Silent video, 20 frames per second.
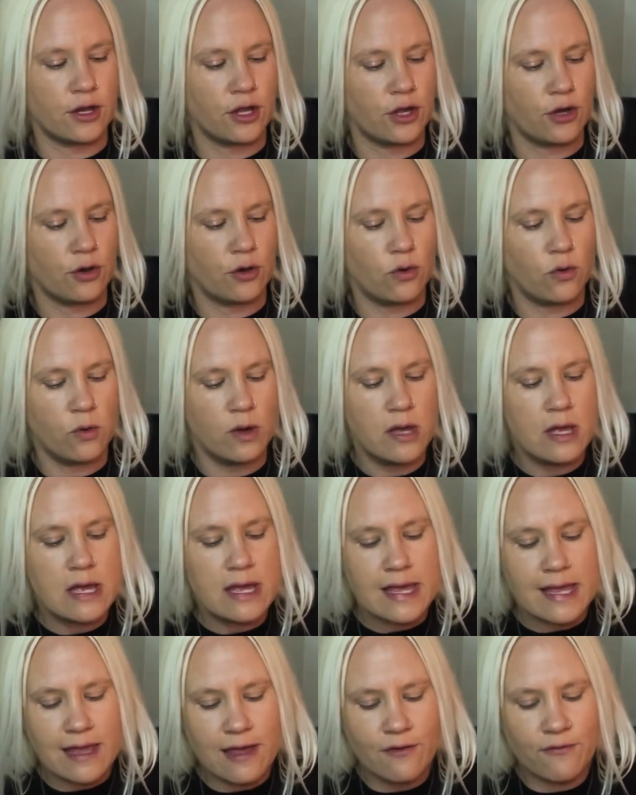you.
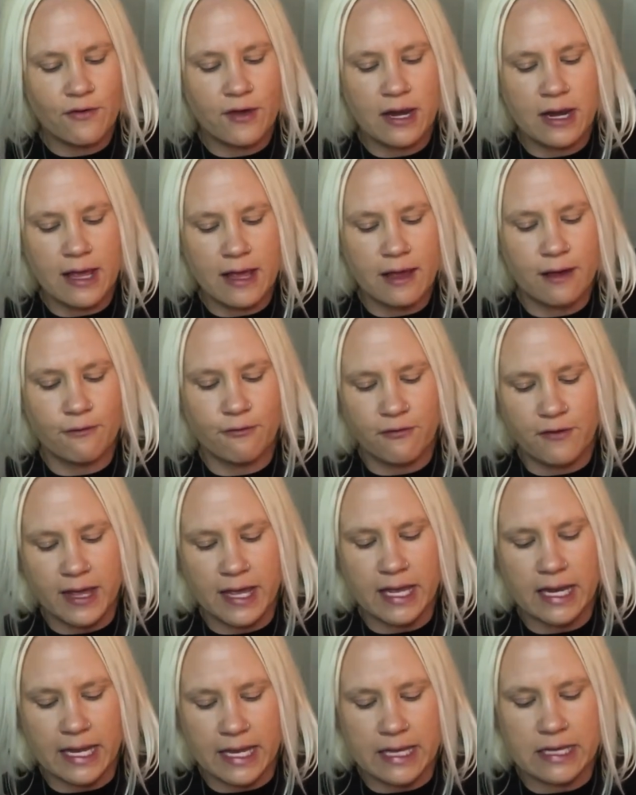Even if
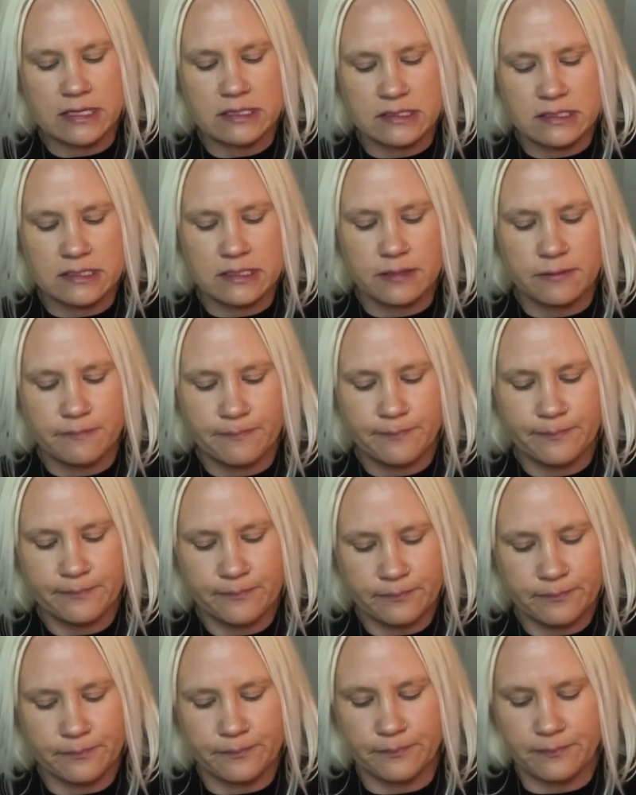it is,
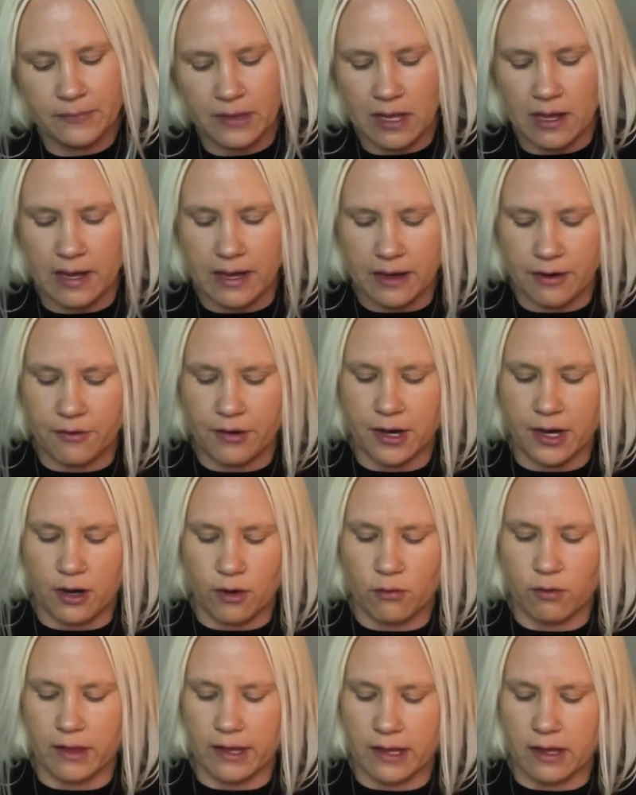
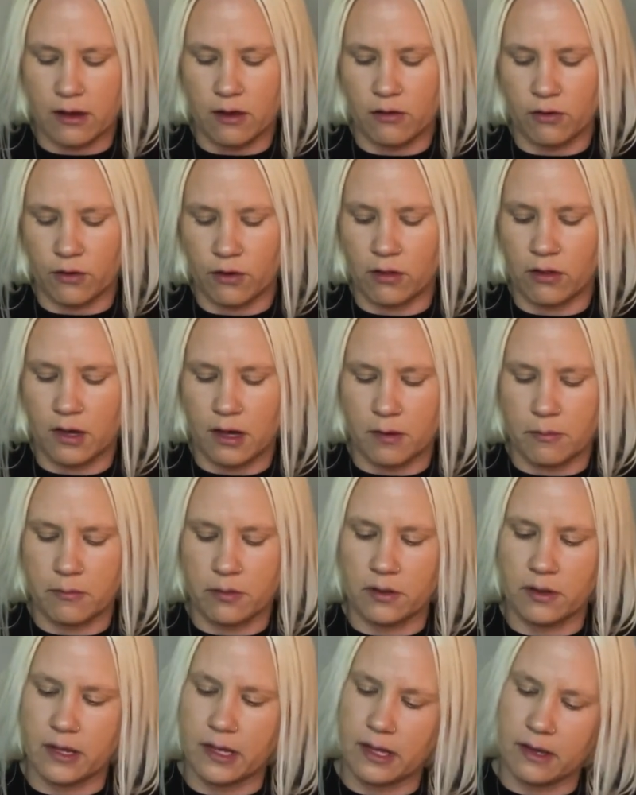like a little
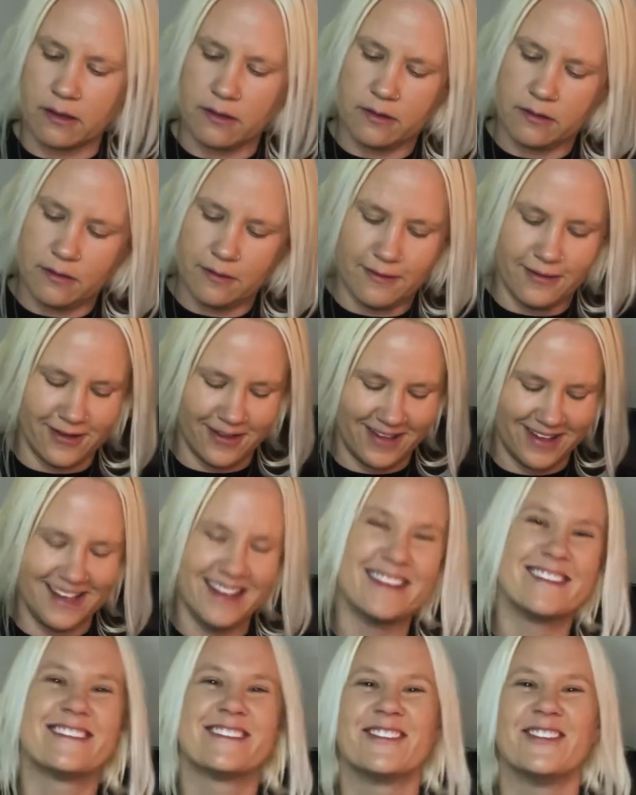humbling.
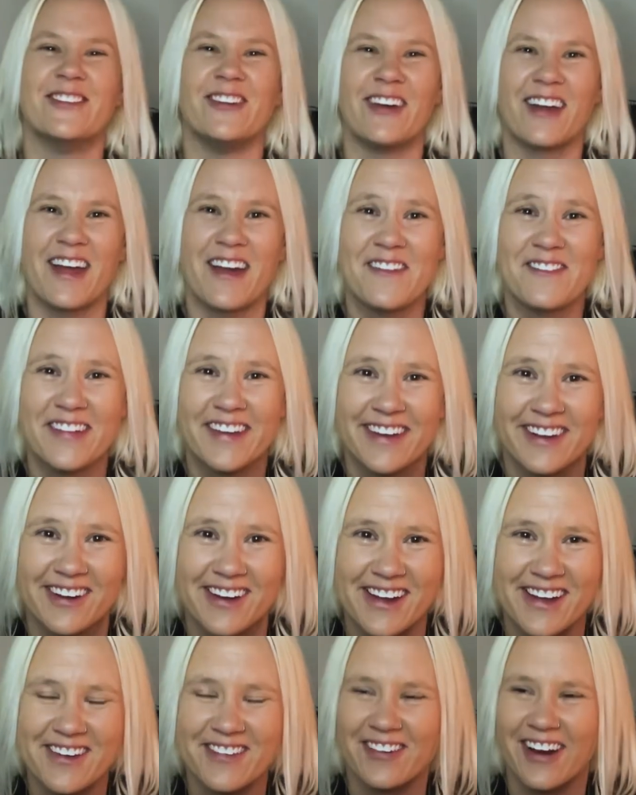That's what I'm
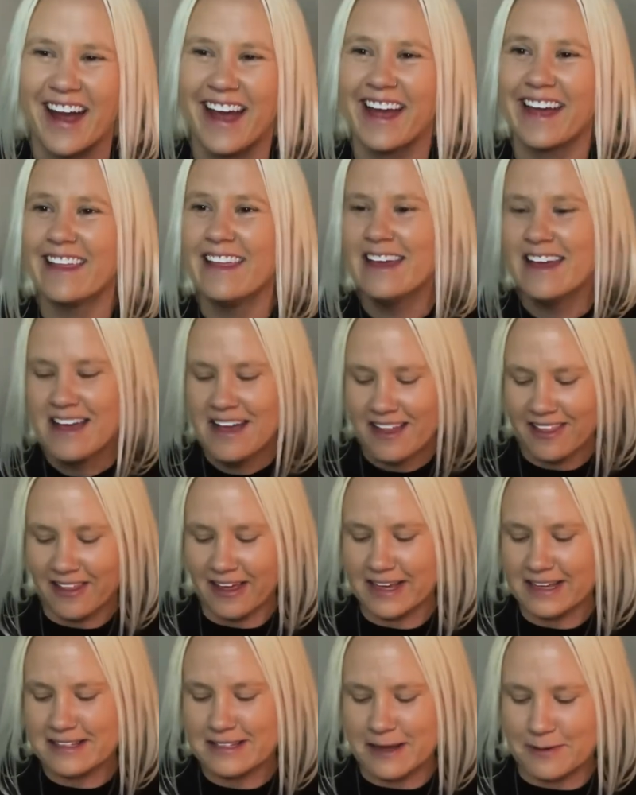hearing, right?
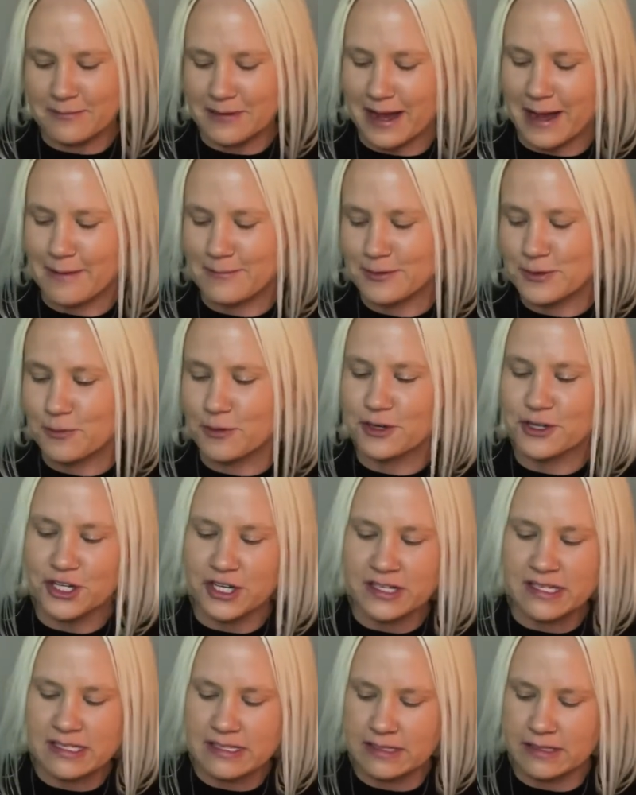Like sometimes we're
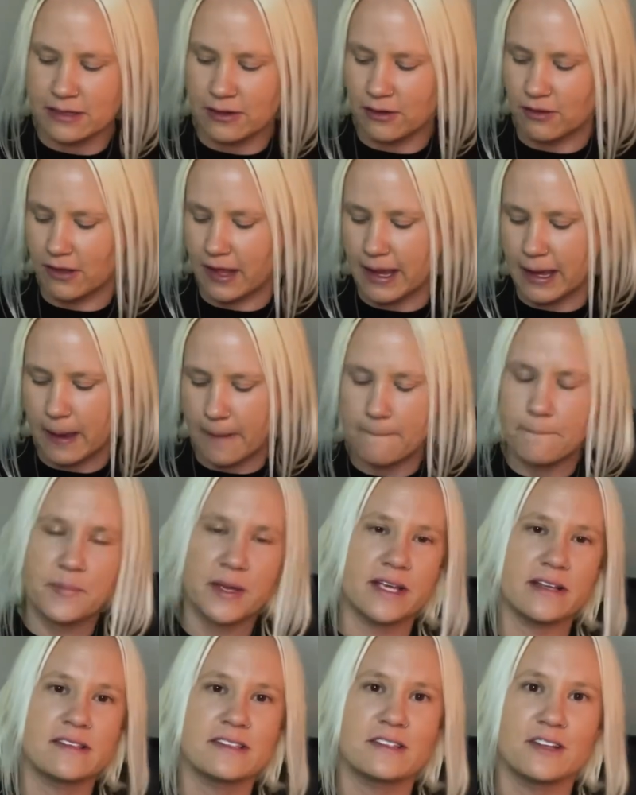just still like
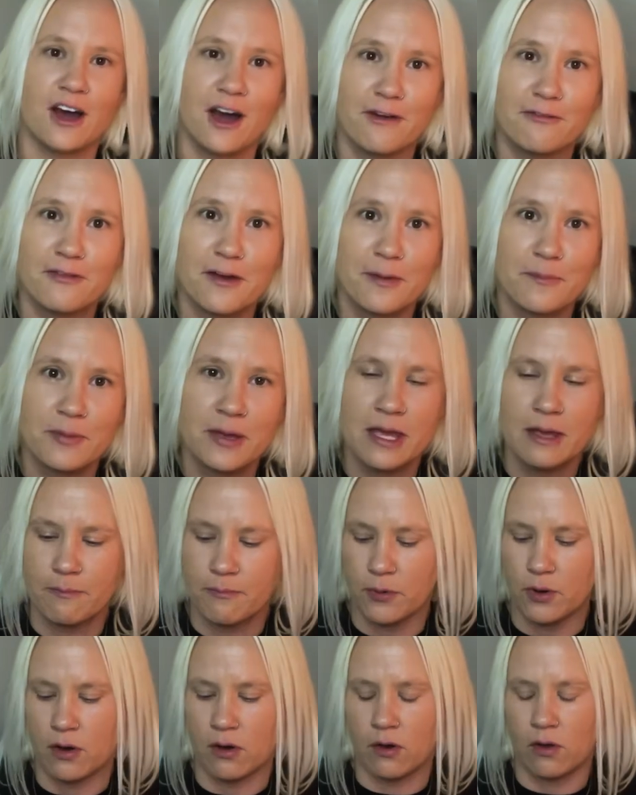pissed off at
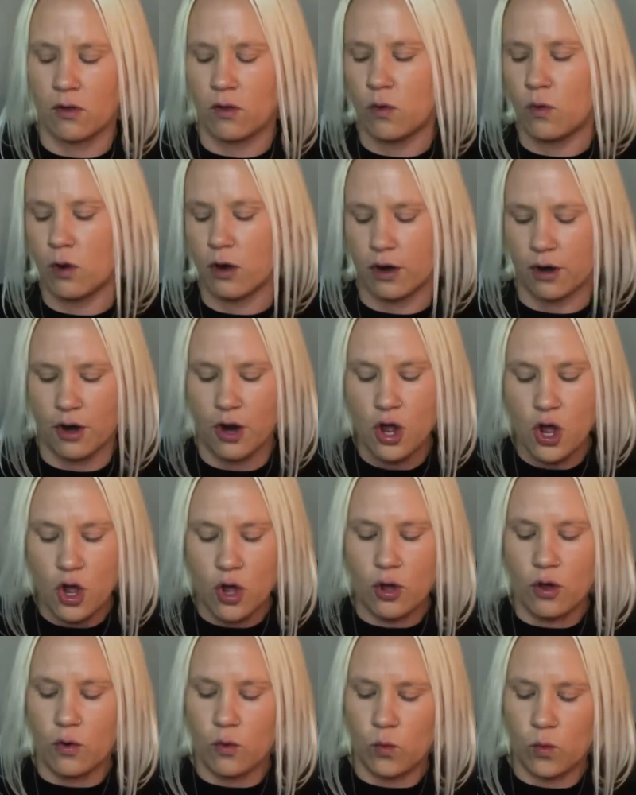people or
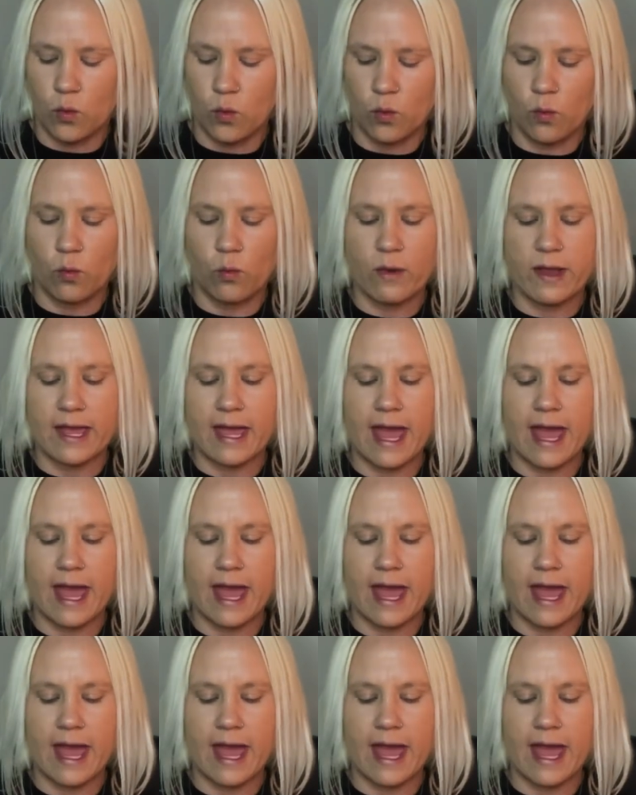we